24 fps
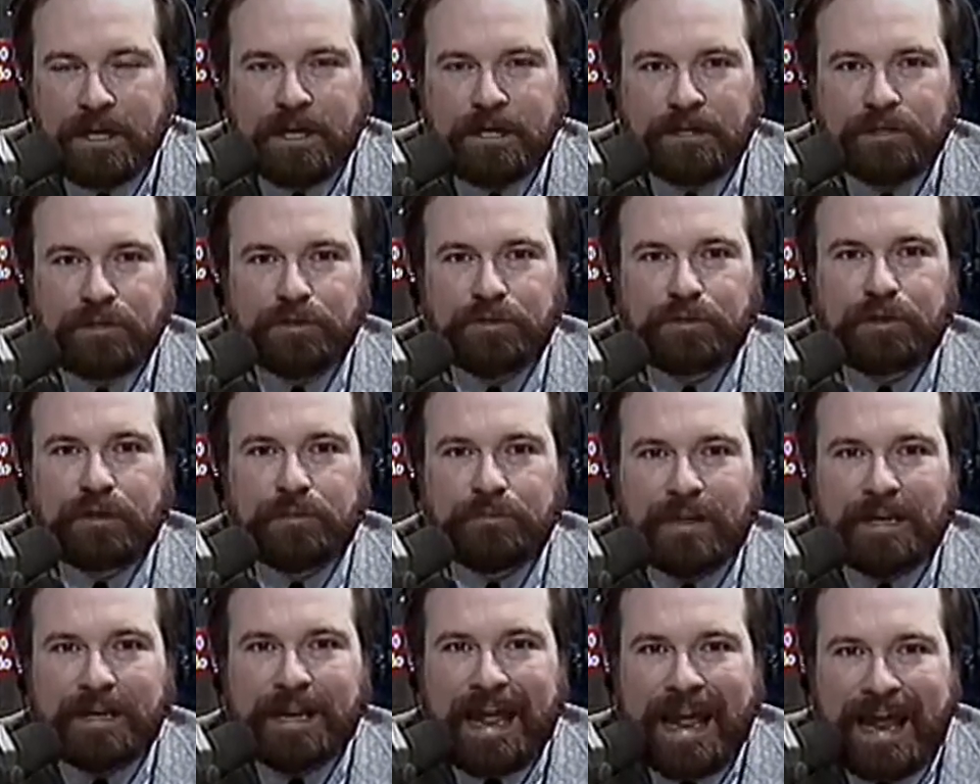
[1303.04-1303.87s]
to
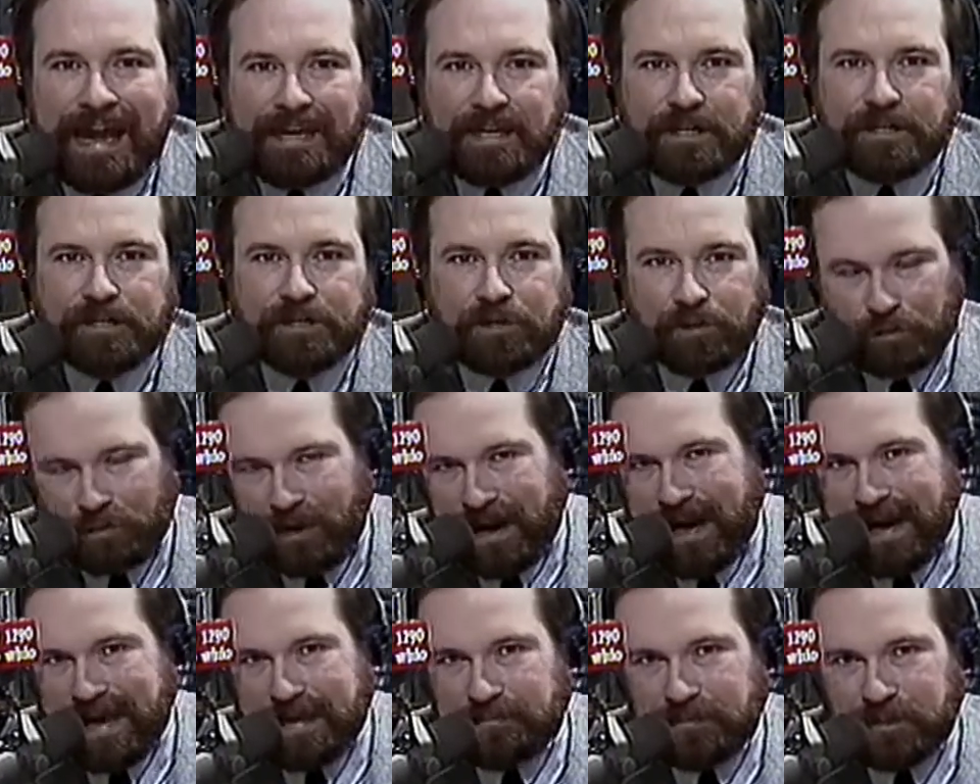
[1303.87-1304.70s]
commit heinous
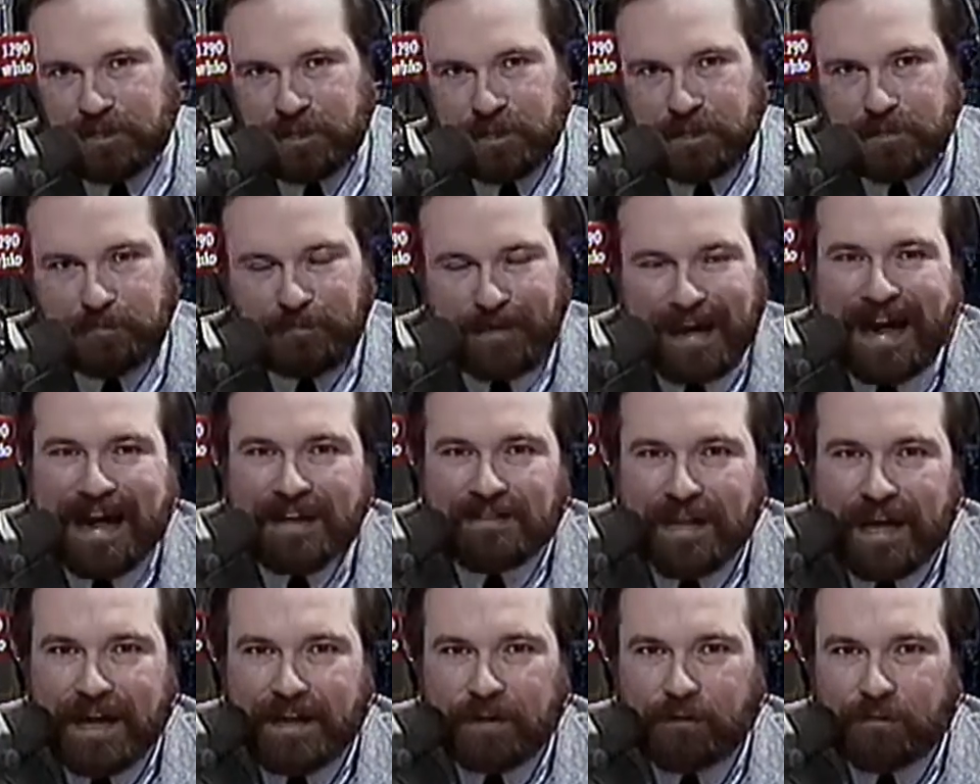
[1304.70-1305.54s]
crimes? Do you buy
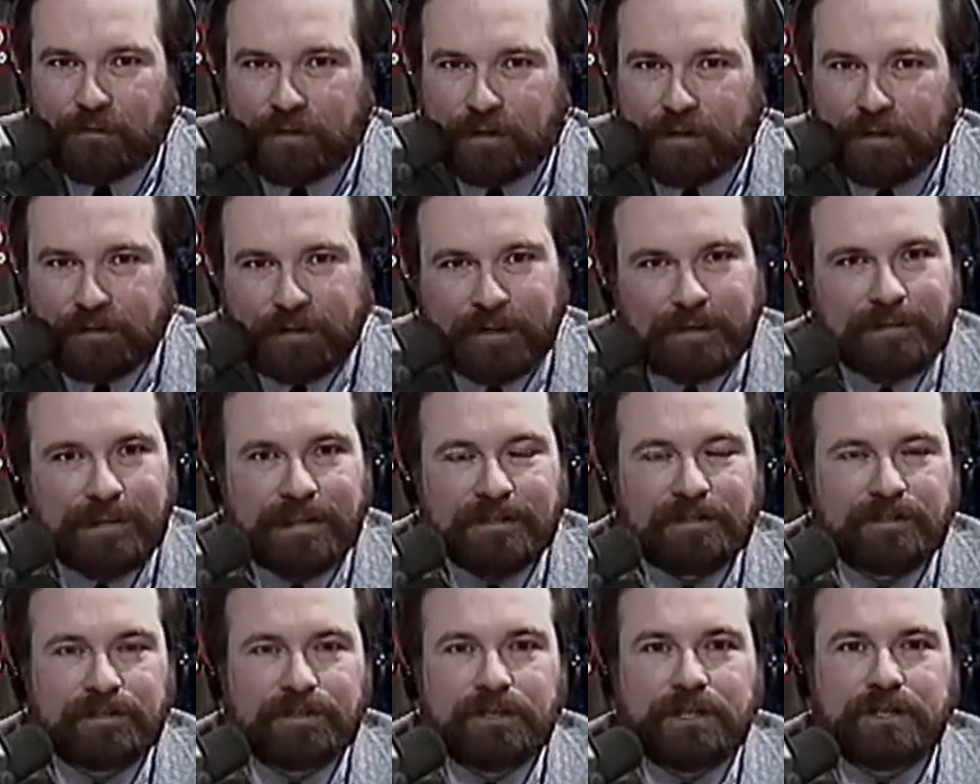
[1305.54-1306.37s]
that, or do you think
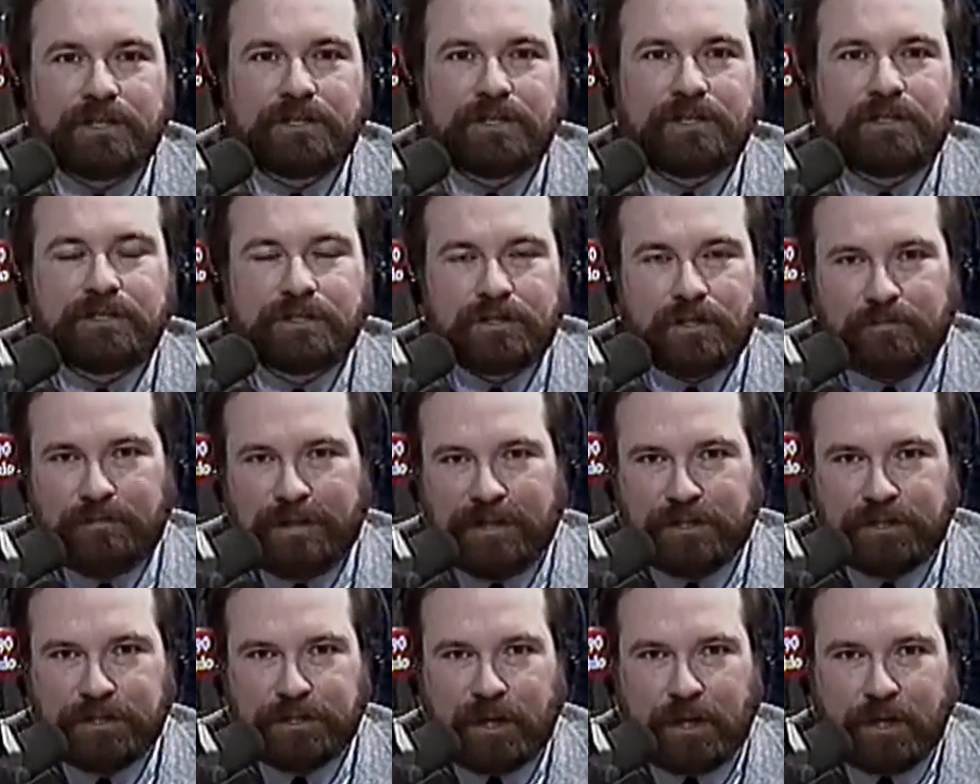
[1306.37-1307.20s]
that's just so
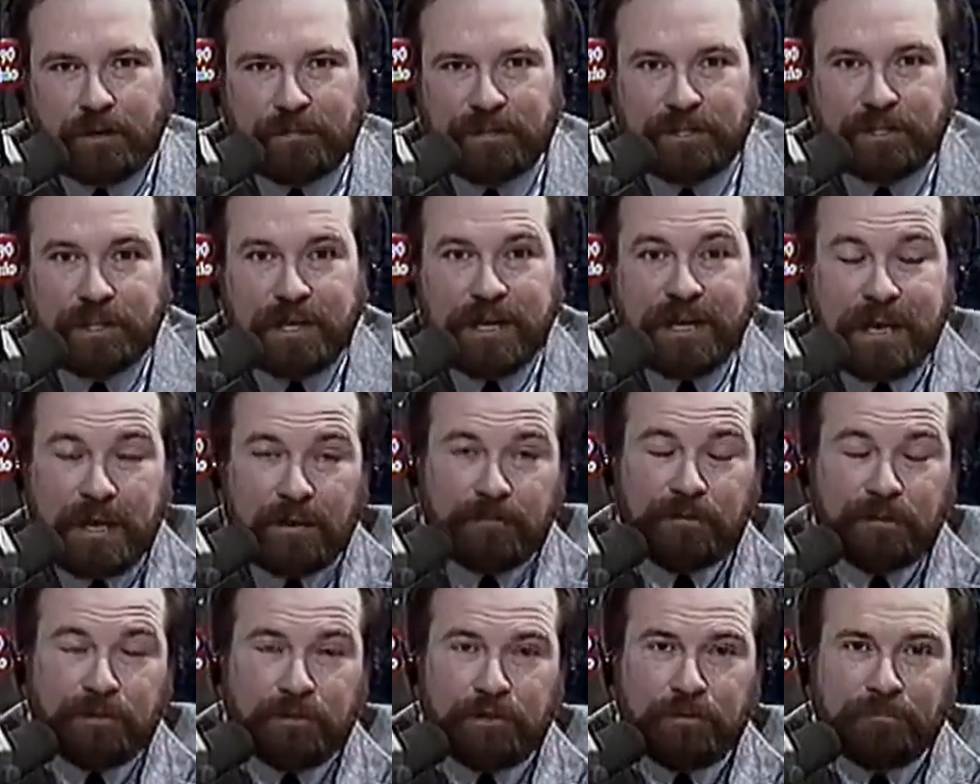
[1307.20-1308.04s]
much garbage? If
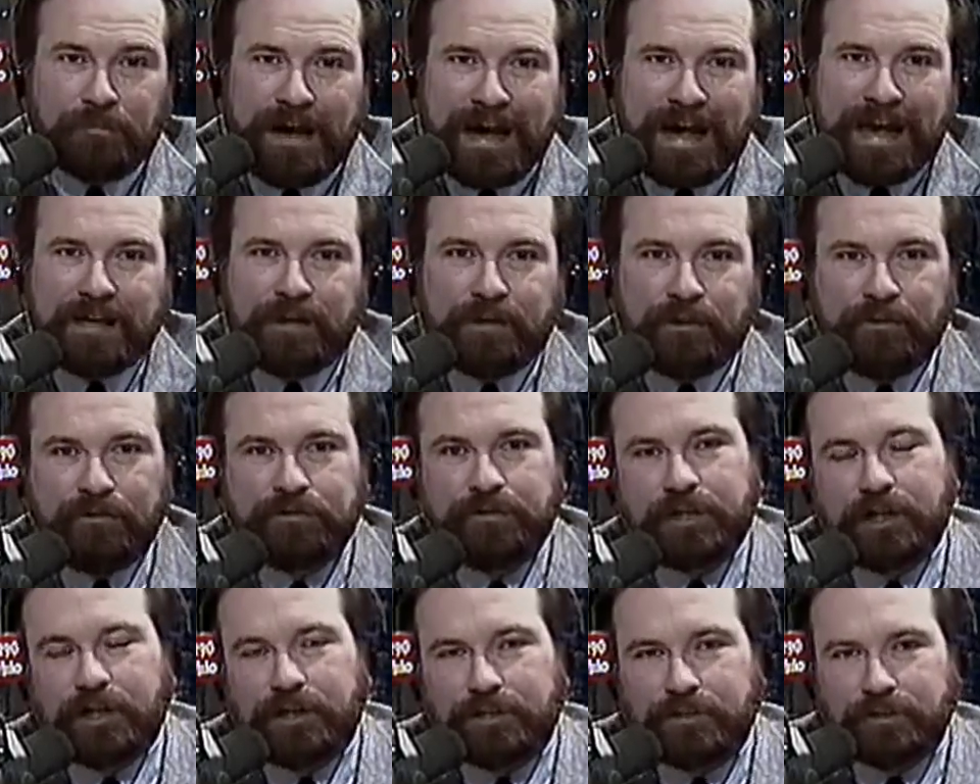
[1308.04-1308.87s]
you do buy it, who's
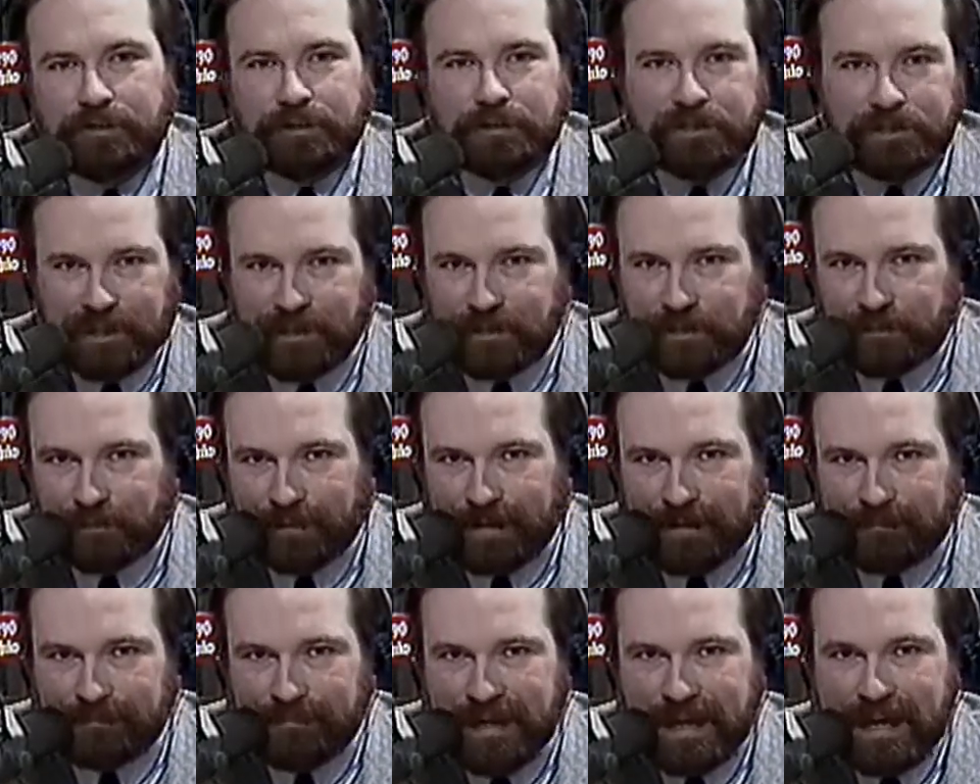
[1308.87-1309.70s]
going to do the
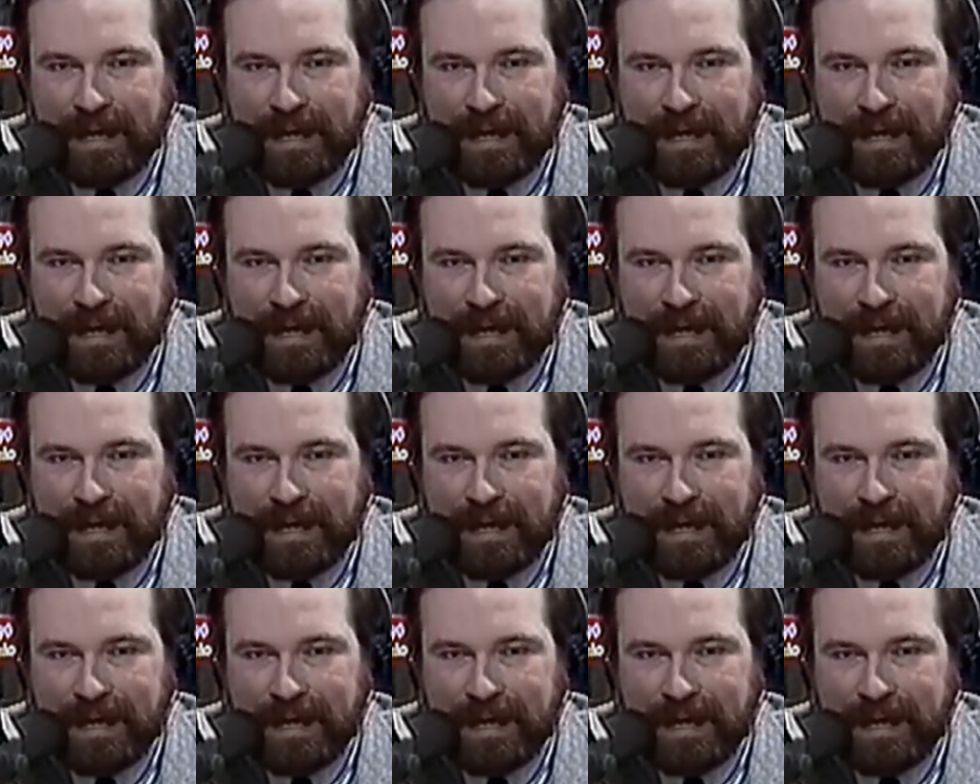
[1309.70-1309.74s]
censoring?